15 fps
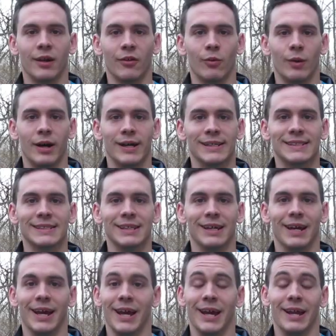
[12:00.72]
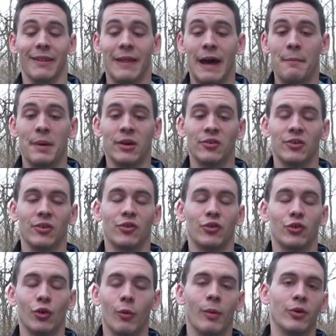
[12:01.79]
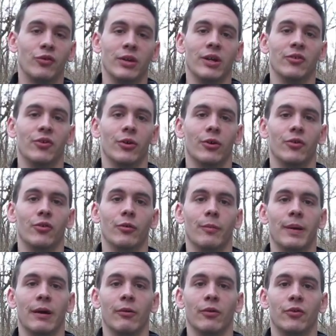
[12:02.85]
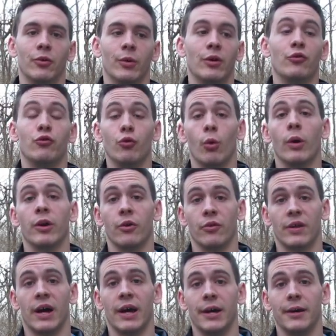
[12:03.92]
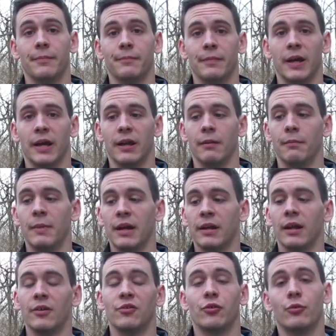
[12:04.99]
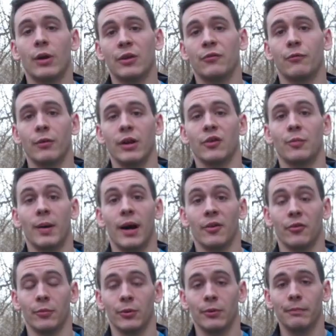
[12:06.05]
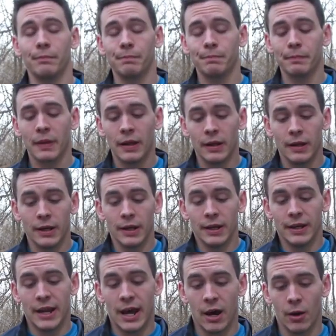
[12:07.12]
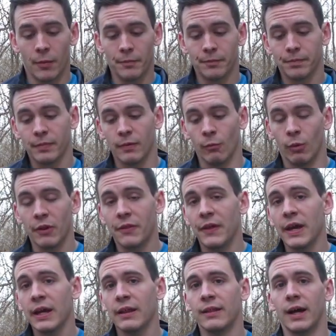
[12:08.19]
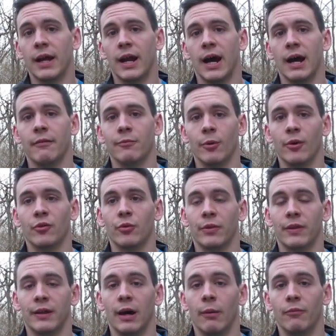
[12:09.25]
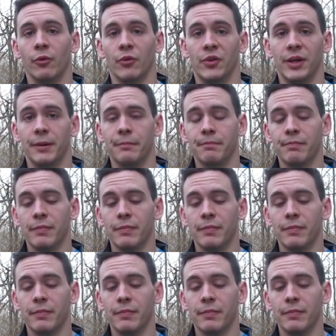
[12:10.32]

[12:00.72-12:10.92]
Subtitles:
otherwise, and that makes it so much easier to be able to enjoy your diet and make it as stress-free as possible. Now, one thing that I have noticed with the helpful tip